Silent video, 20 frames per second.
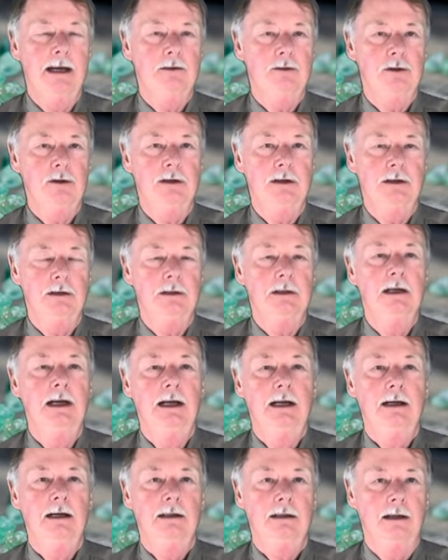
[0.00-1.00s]
that to you
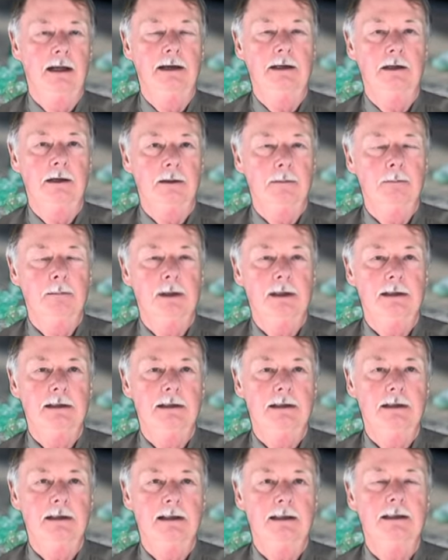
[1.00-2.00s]
later.
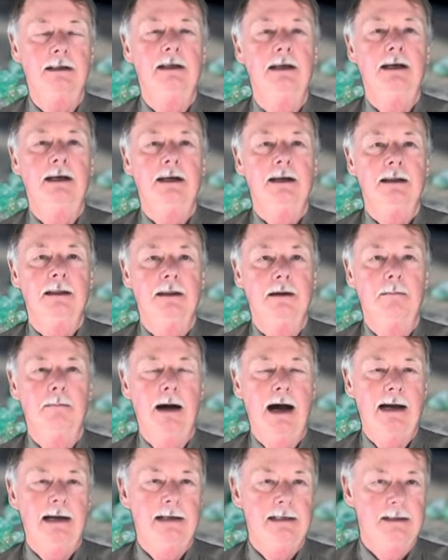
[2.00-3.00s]
But uh, the
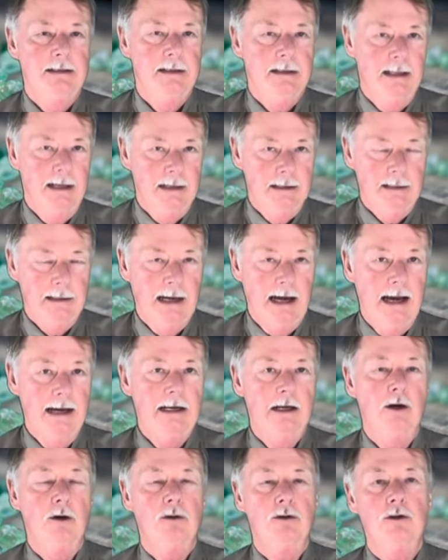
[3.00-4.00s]
mine that
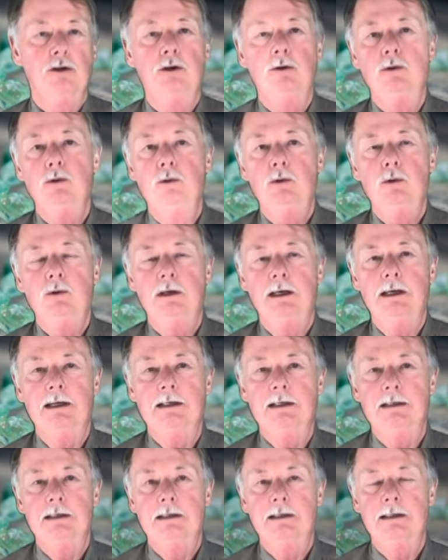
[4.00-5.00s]
I go to
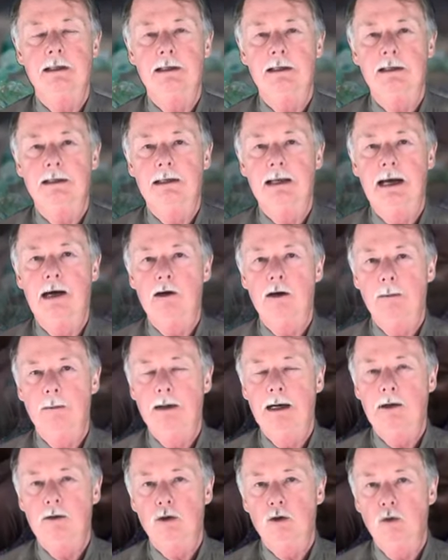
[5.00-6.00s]
is uh, down
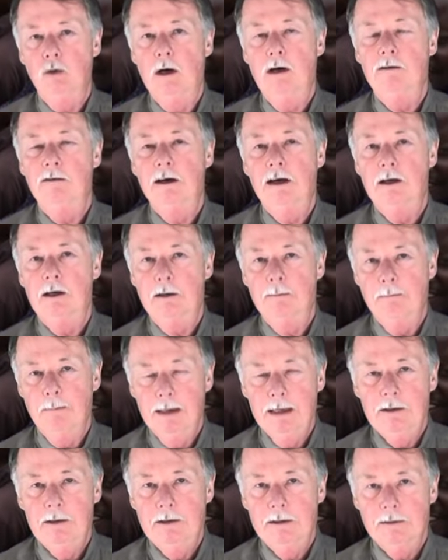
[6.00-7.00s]
about twelve hundred
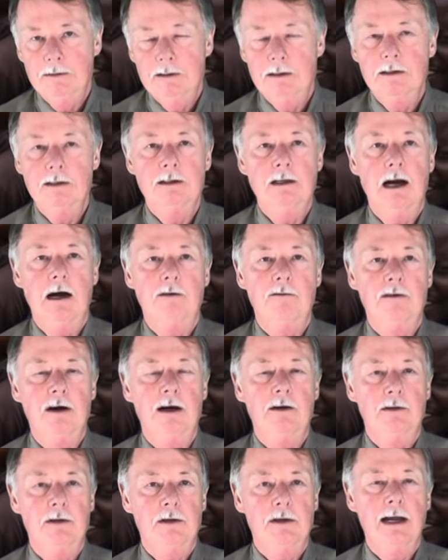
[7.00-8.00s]
meters is how
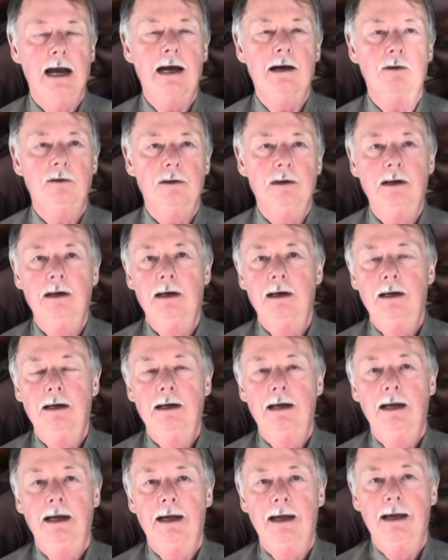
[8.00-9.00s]
far they're down,
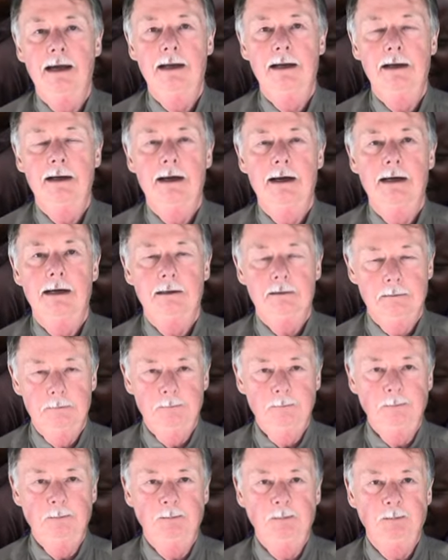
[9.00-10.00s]
and uh,
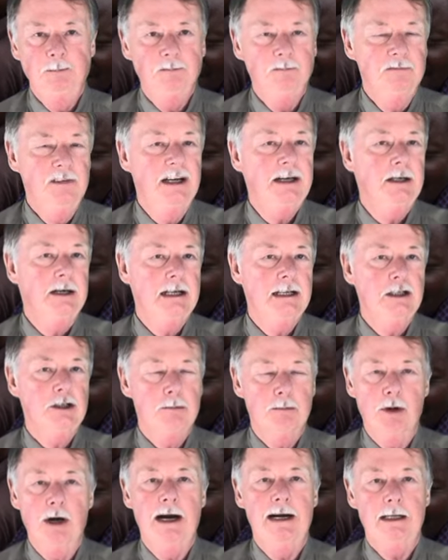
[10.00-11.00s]
very
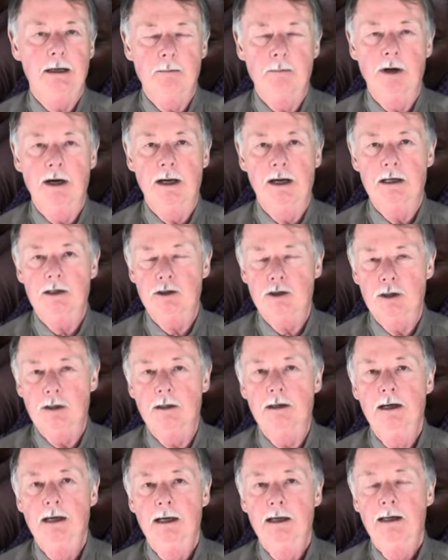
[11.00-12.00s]
sporadic
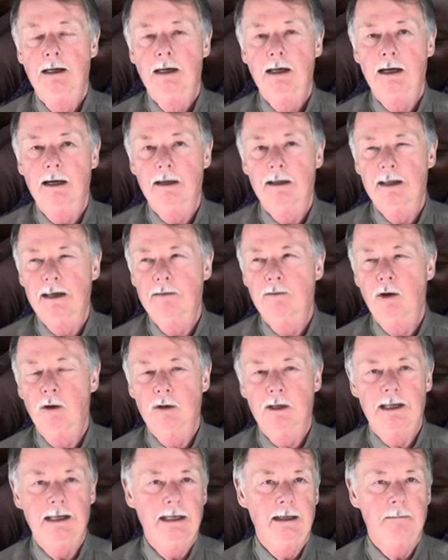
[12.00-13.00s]
production. Uh, they've
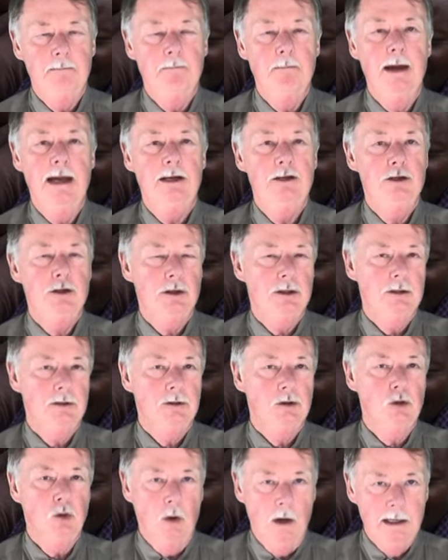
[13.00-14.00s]
only hit
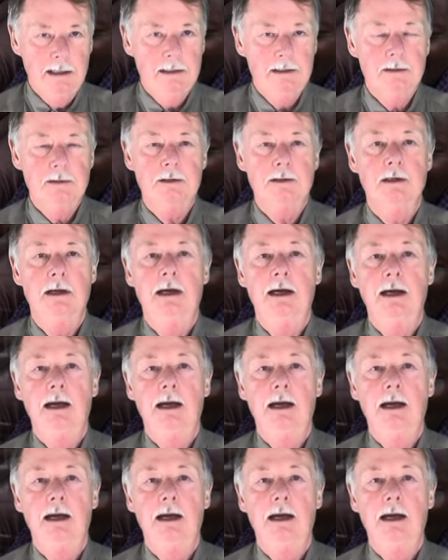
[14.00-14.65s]
major twice,